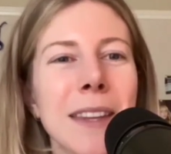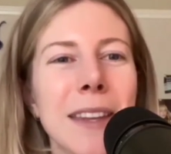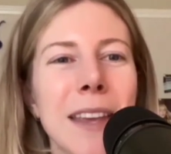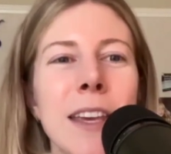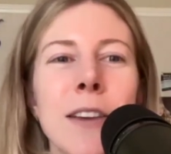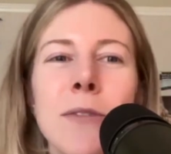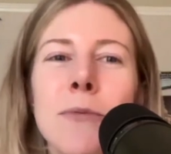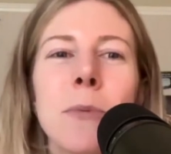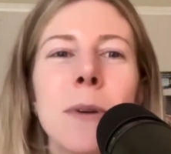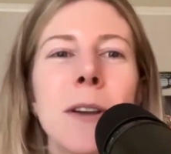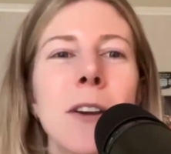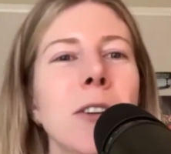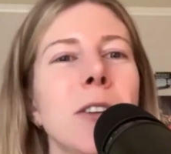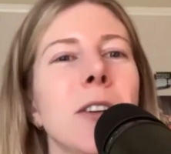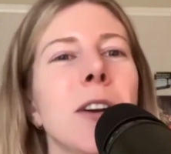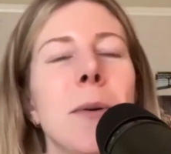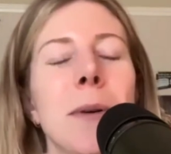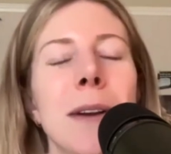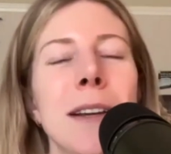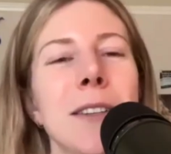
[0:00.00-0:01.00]
If we are
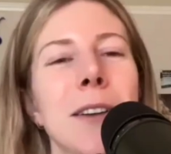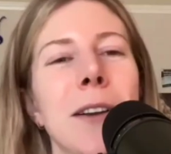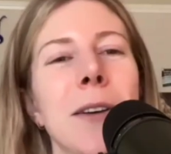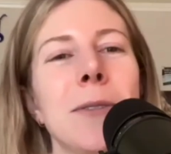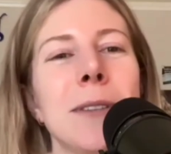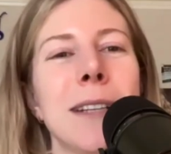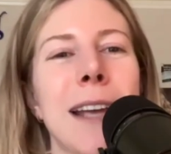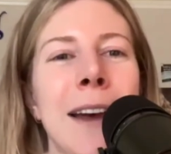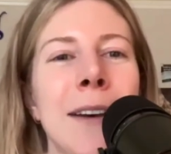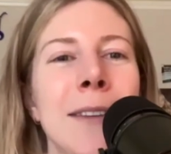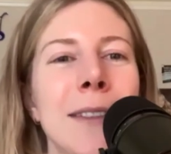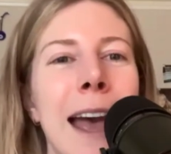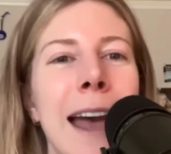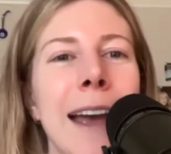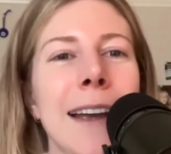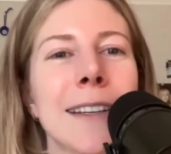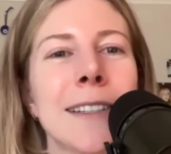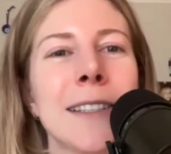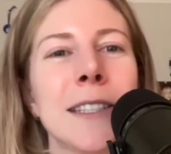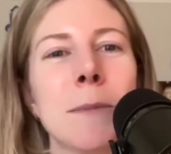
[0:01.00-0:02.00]
going to go down
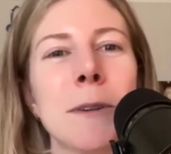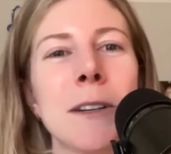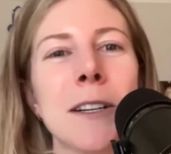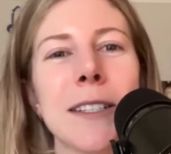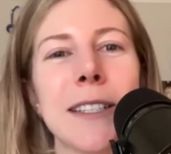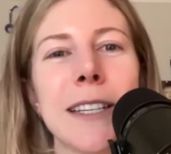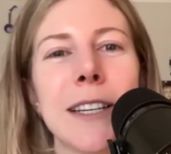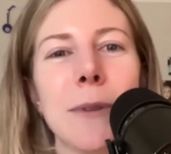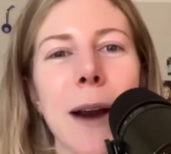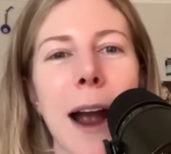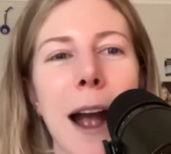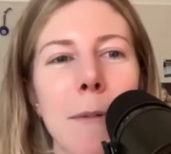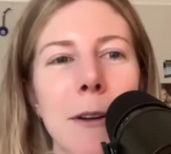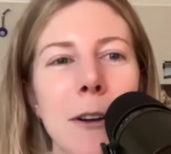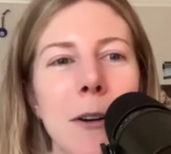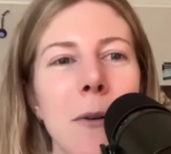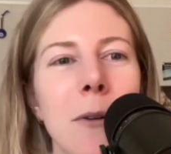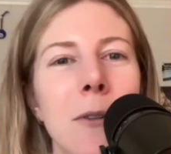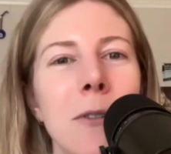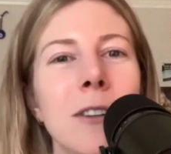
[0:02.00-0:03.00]
that conspiracy rabbit
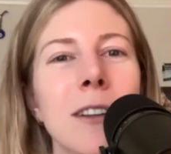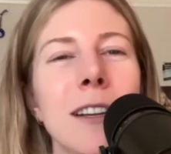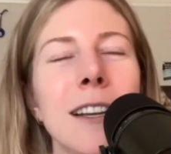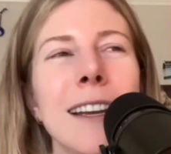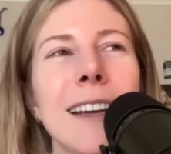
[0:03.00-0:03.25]
hole,